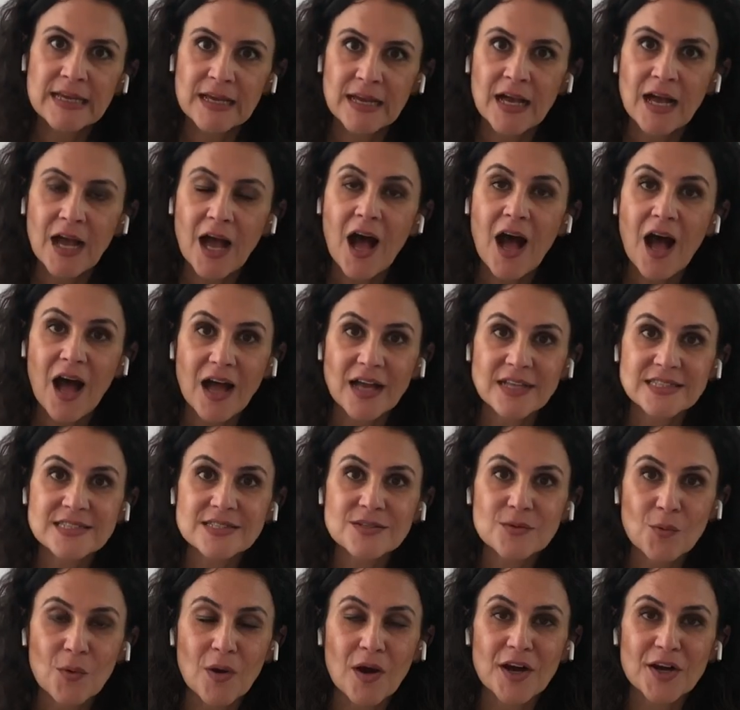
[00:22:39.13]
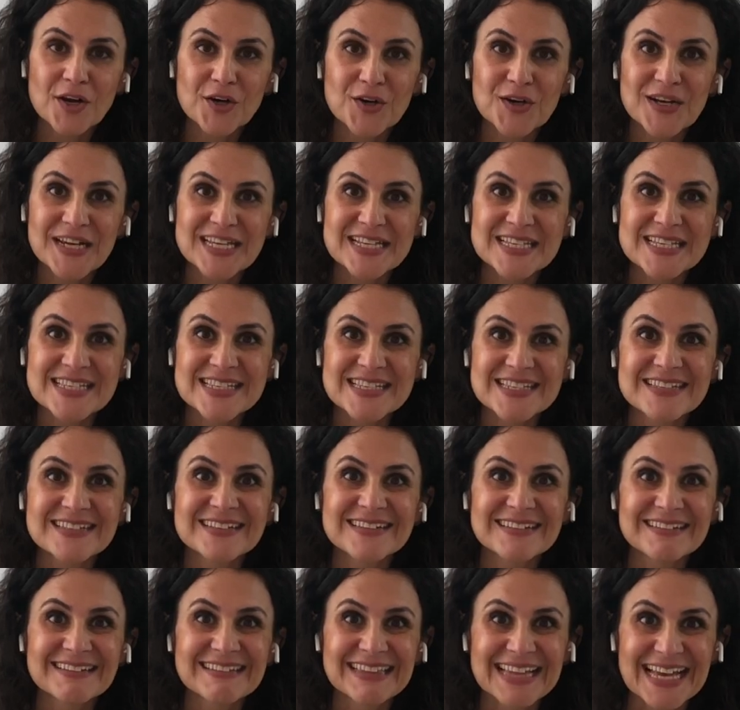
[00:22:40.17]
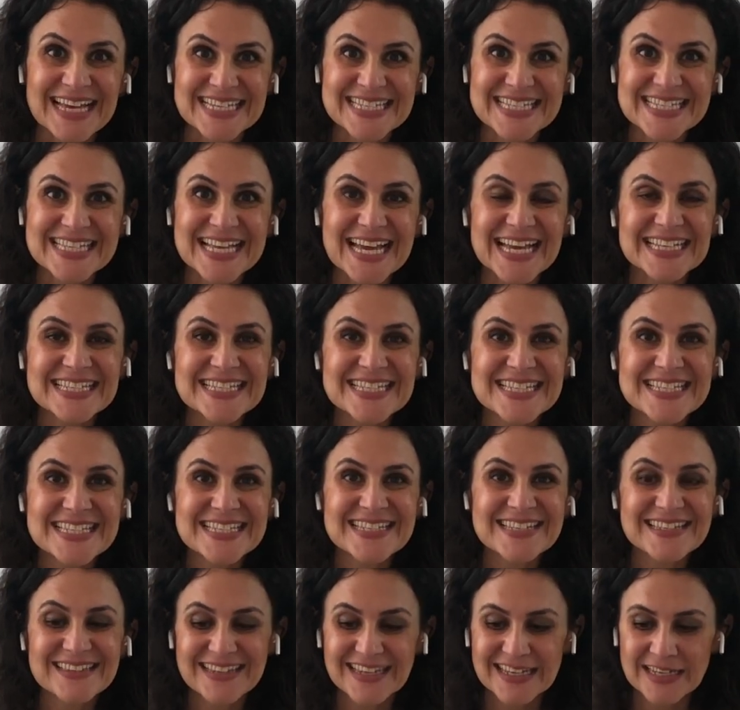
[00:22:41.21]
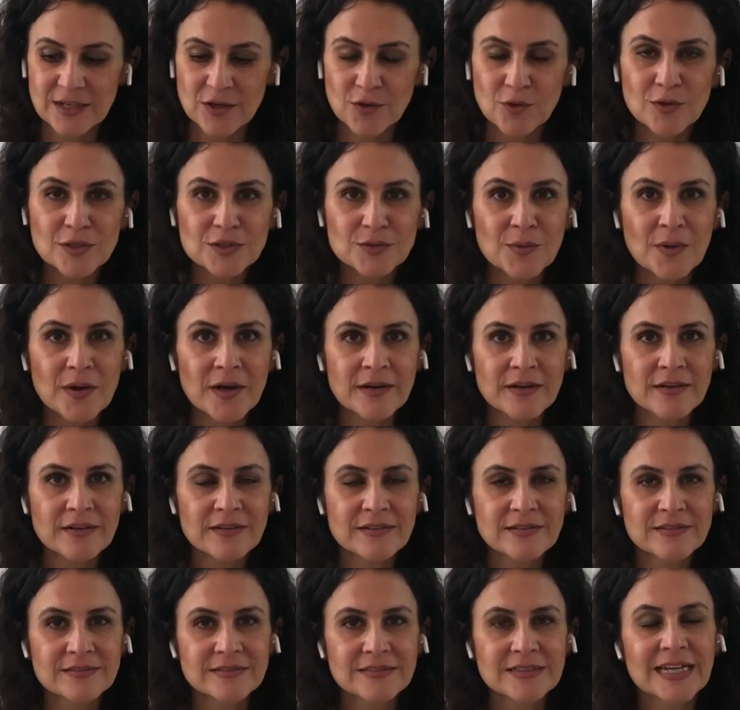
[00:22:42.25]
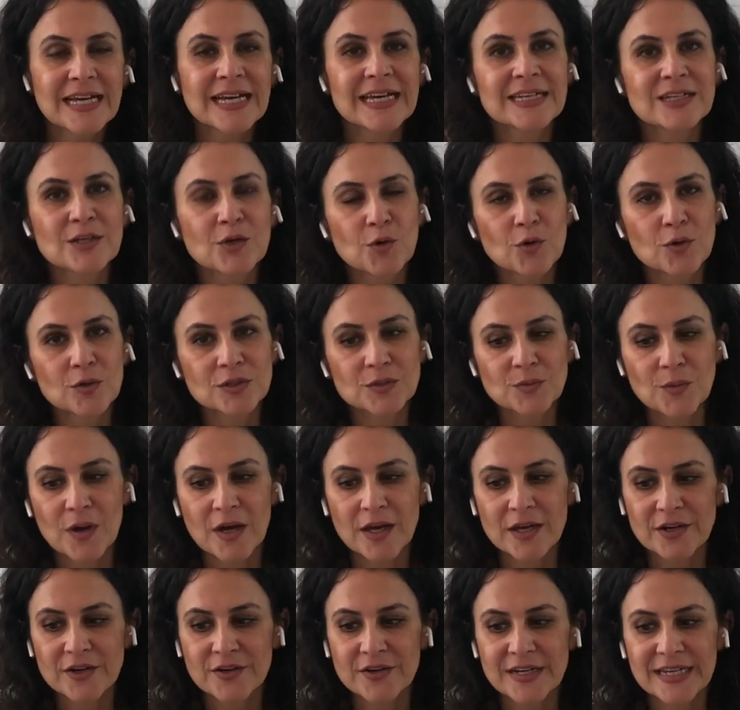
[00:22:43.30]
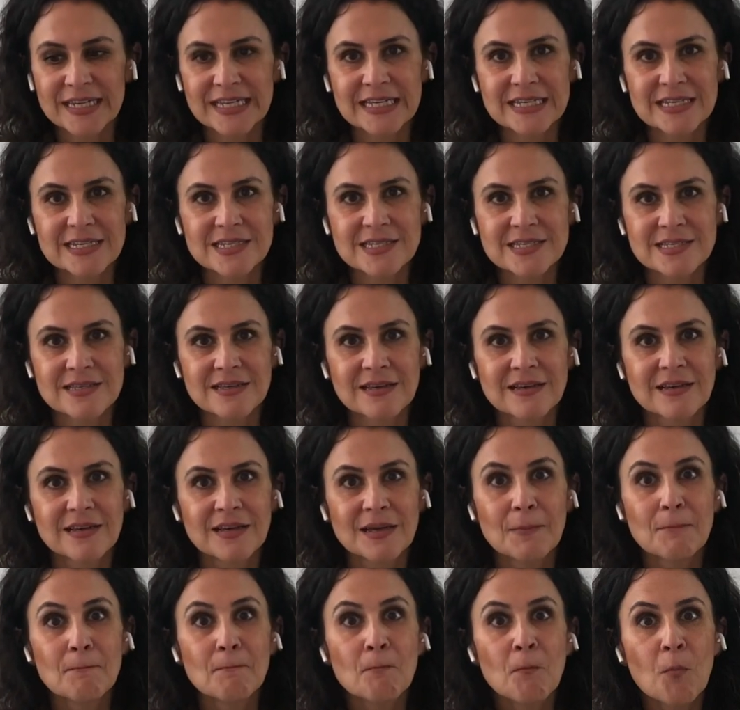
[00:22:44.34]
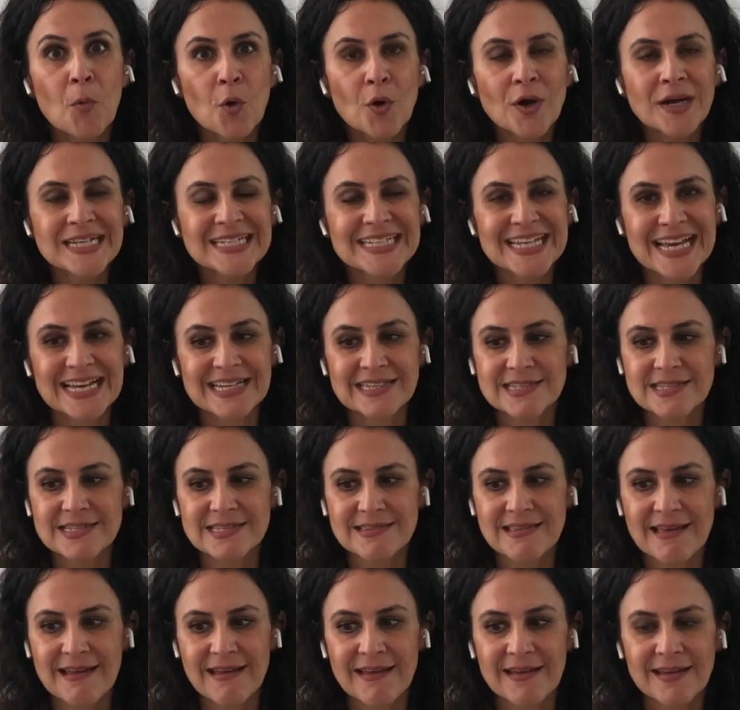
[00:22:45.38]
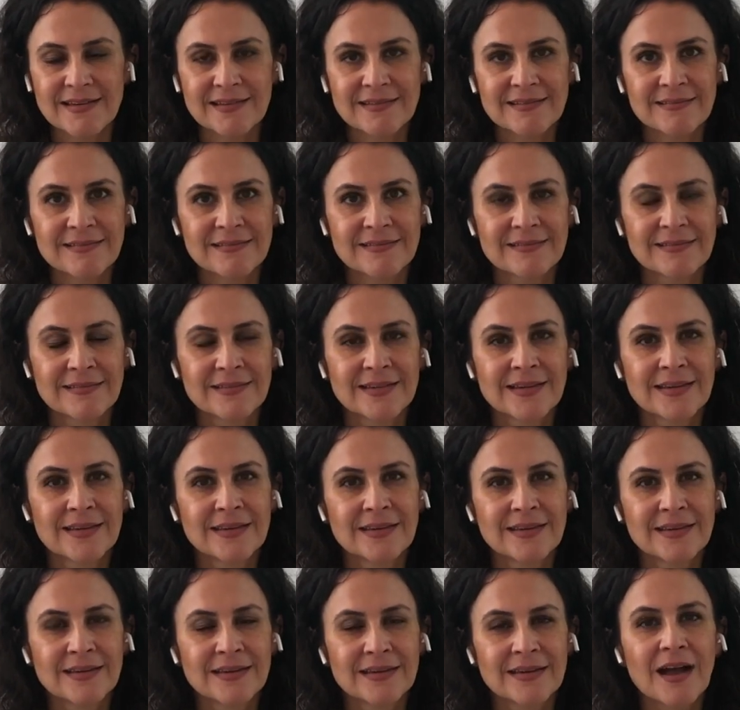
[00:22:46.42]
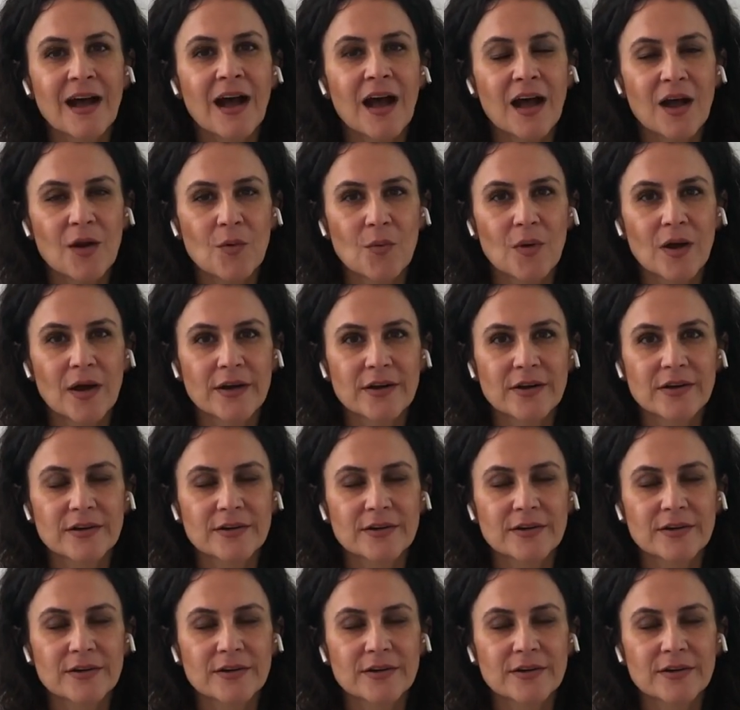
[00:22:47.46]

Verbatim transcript: hot water is less dense than cold water and cold water is more dense than hot water.